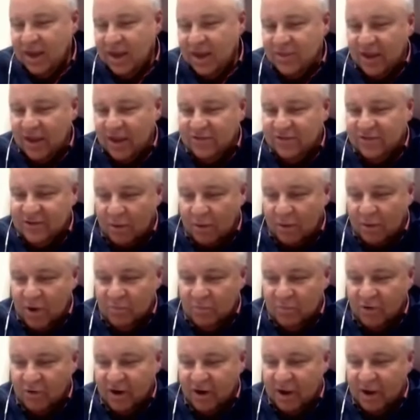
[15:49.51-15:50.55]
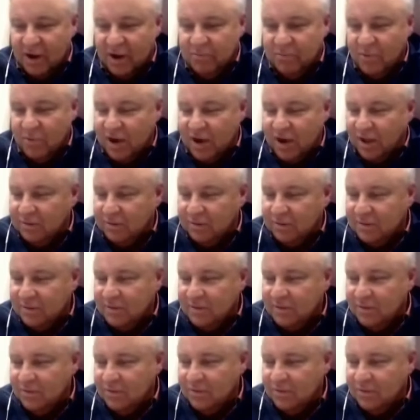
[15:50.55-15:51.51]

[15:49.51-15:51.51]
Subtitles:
And then someone brought up, well,